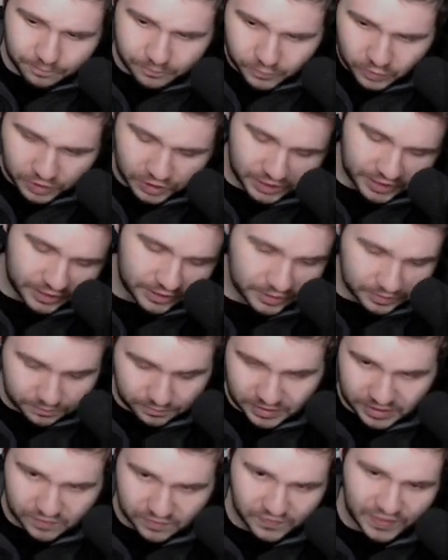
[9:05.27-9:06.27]
We're going to kill it
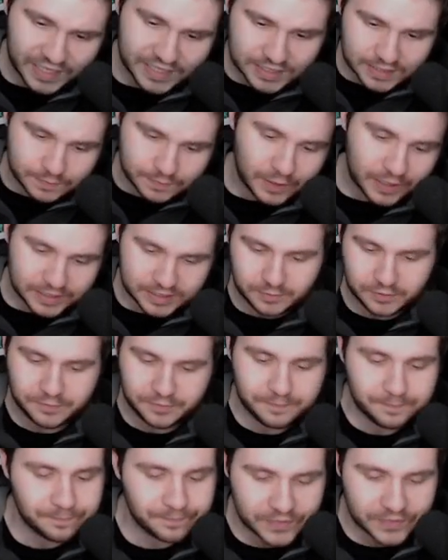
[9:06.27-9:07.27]
as fast as possible.
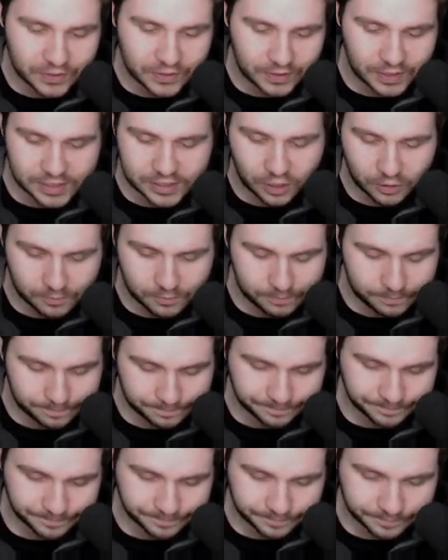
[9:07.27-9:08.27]
So let's go.
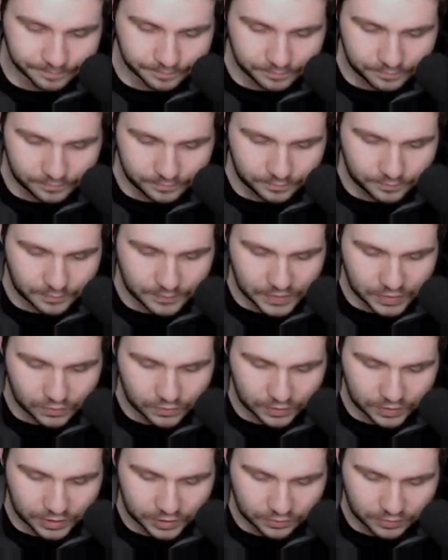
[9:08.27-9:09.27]
So we're
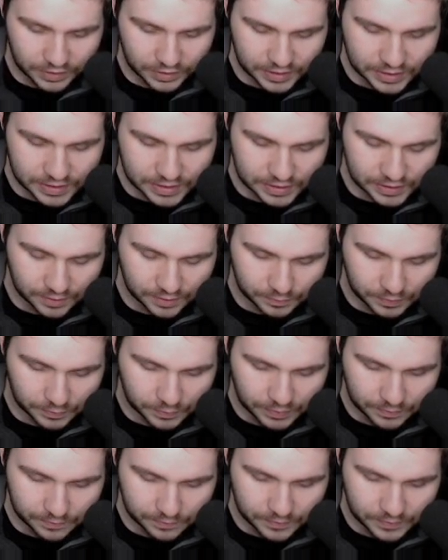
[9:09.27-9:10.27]
going to do this. Yep.
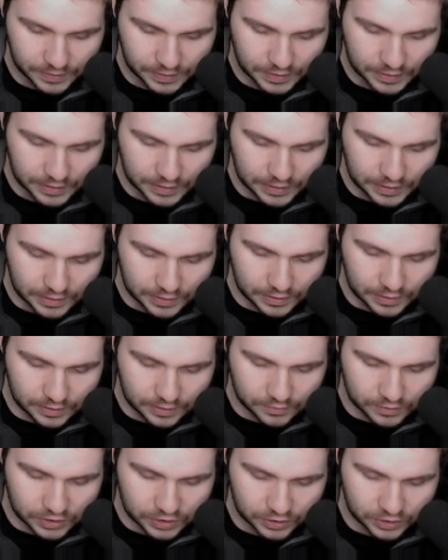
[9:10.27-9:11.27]

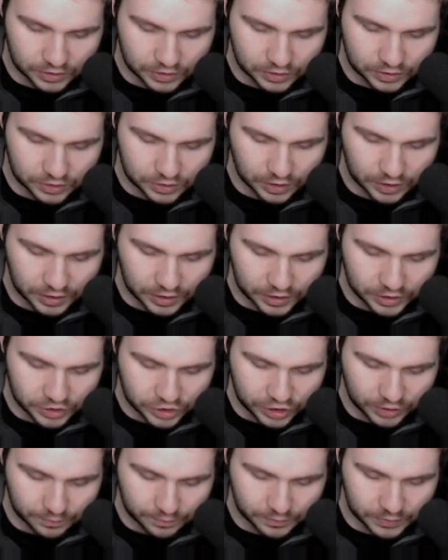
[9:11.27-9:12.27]
Just going to dodge.
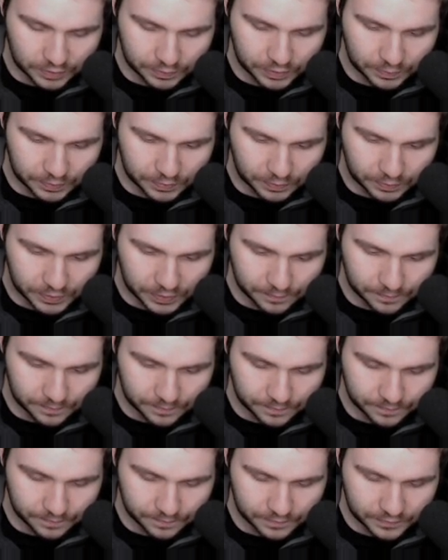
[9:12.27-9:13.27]
Yep. Then
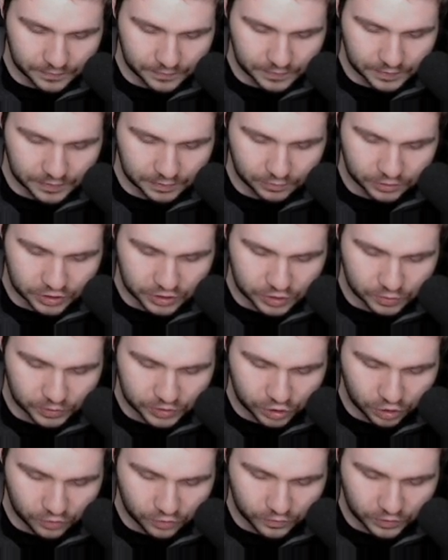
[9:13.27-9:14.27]
we're going to switch
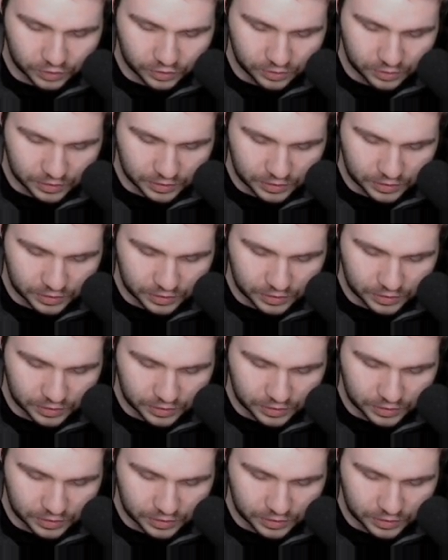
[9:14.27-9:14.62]
over.